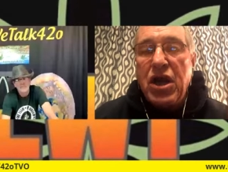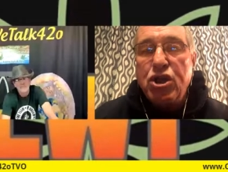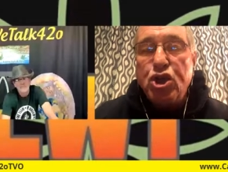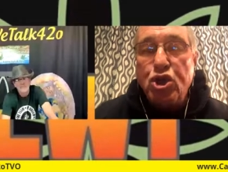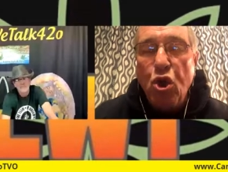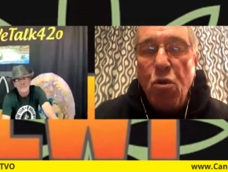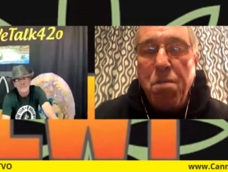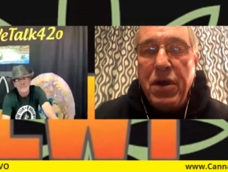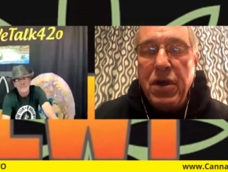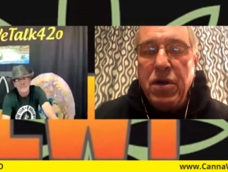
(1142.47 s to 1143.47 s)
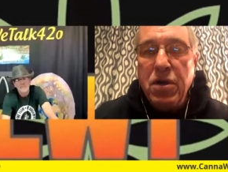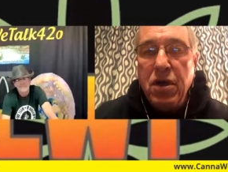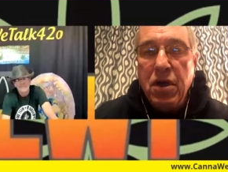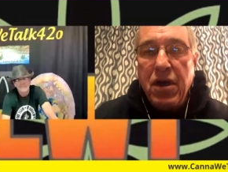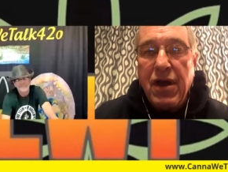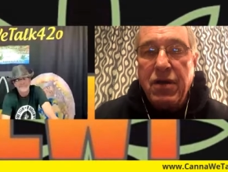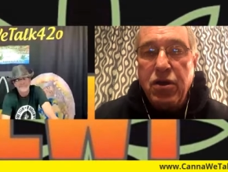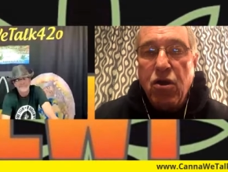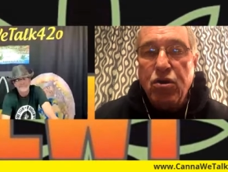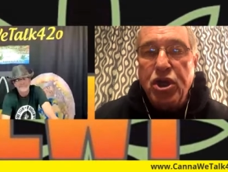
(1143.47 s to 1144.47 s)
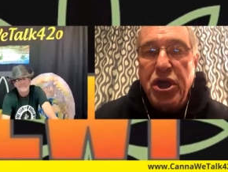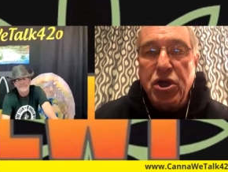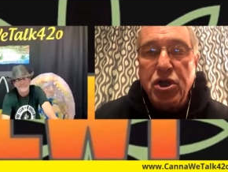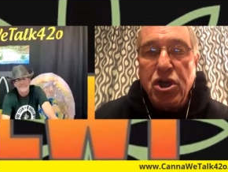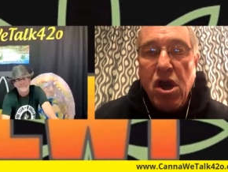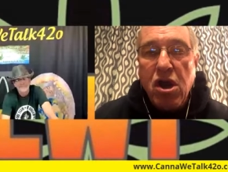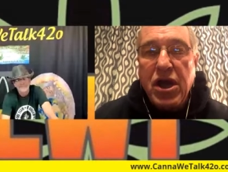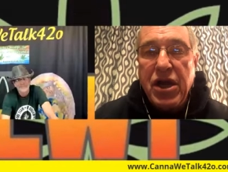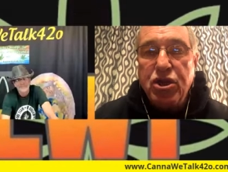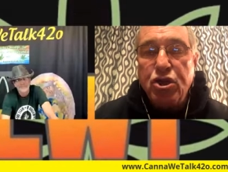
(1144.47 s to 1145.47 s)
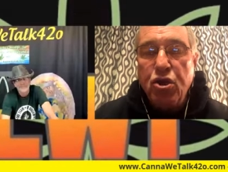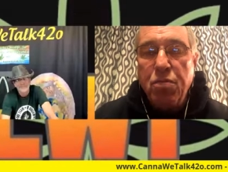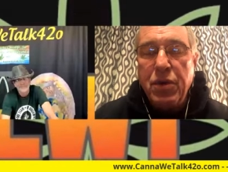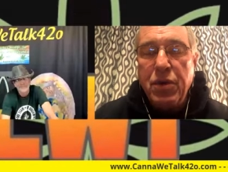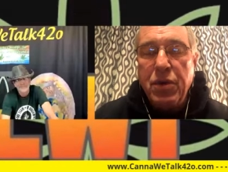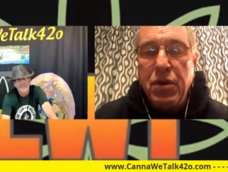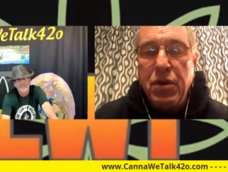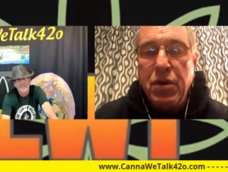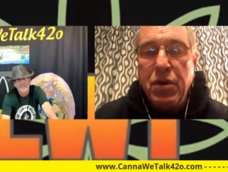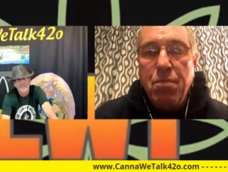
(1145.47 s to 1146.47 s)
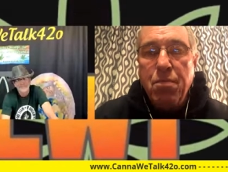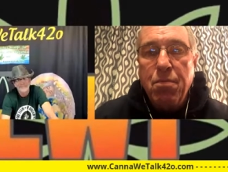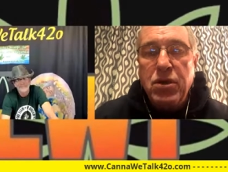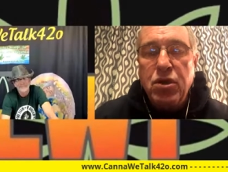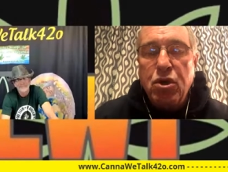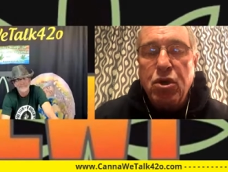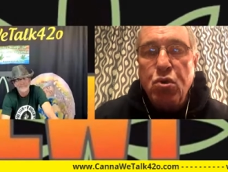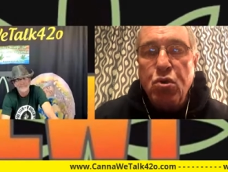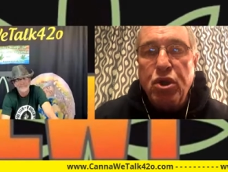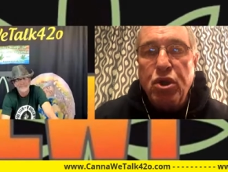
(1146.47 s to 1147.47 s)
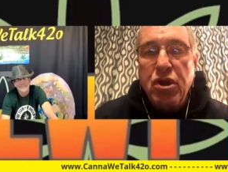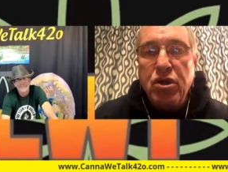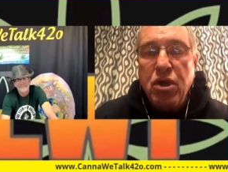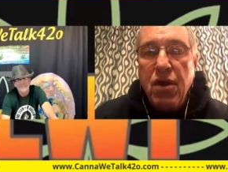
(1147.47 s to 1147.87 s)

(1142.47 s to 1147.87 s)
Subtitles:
stupid, like Cheech and Chong kind of stupid. But the truth is